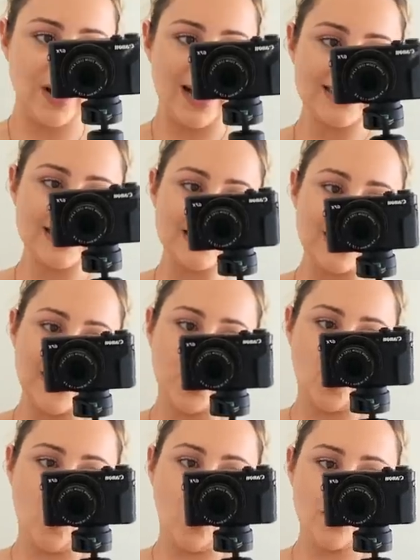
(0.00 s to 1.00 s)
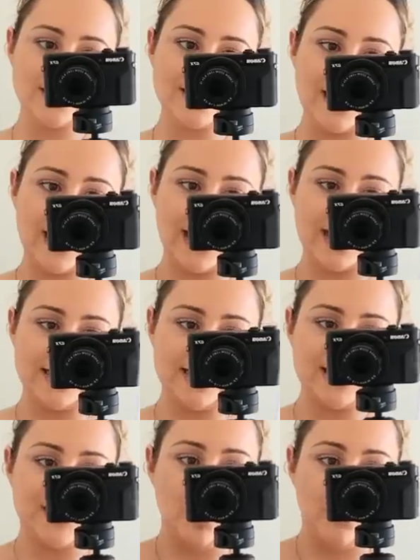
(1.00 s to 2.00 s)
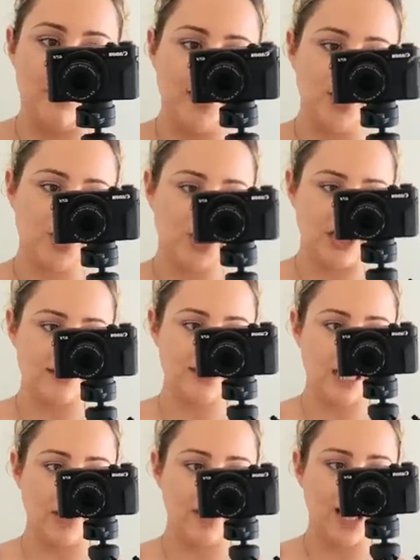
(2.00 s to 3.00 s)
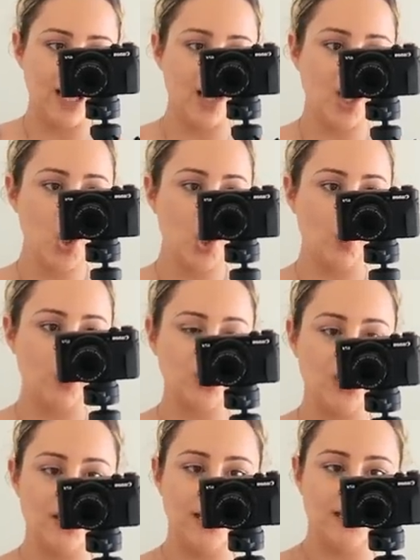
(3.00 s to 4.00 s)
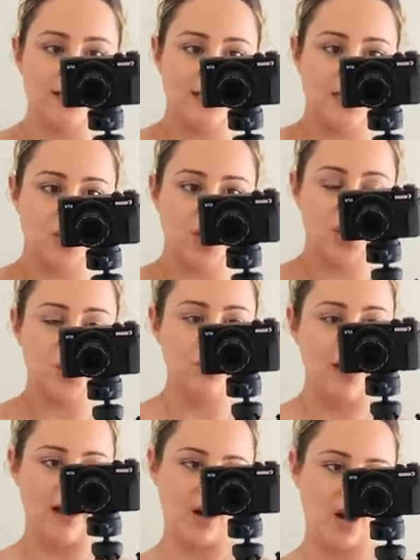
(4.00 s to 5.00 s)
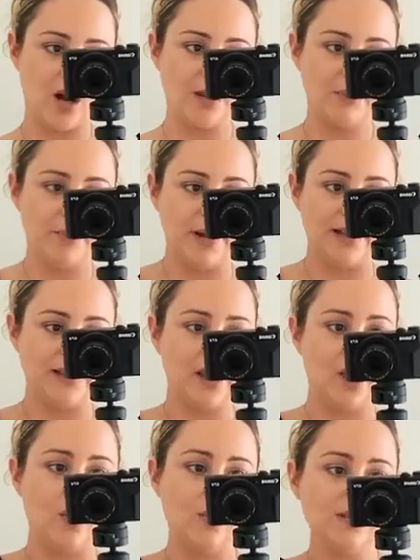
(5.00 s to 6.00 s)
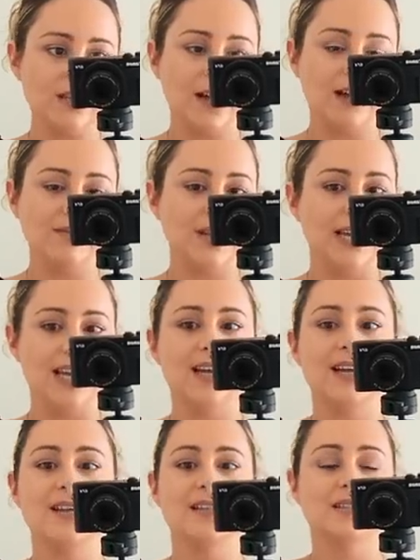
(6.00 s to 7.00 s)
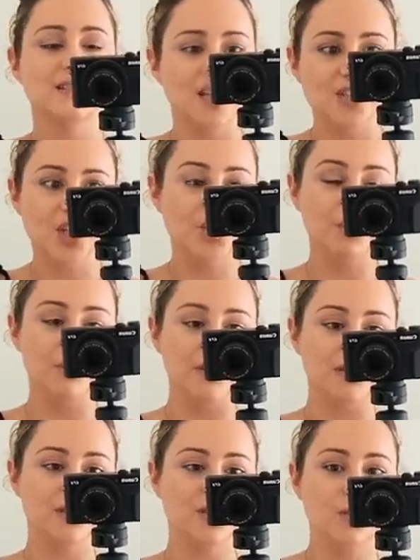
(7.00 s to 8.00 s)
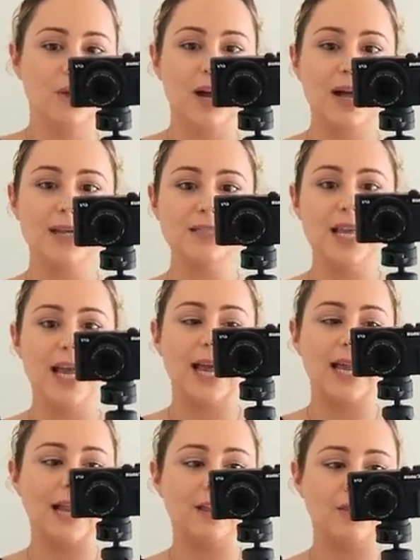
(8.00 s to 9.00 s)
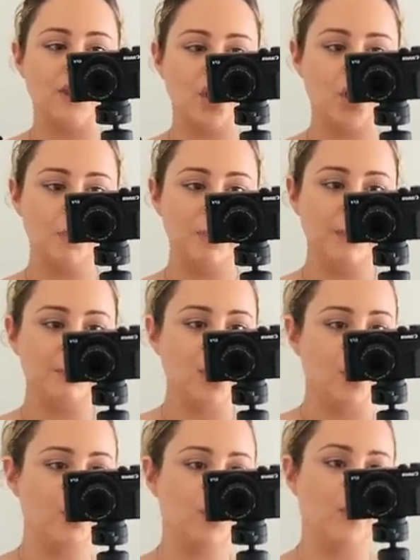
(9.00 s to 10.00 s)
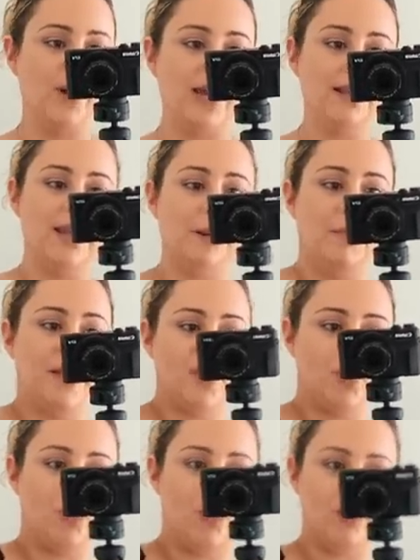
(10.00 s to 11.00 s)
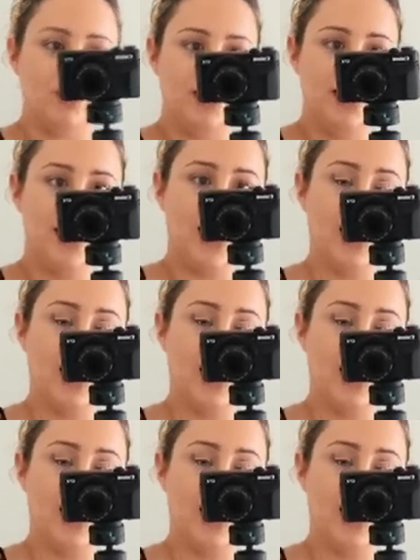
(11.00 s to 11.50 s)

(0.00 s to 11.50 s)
has this like corset kind of detail by your chest area, which I think is such a cute add-on, but they always have like such cute pieces you guys and I think you'll be blown away like by the quality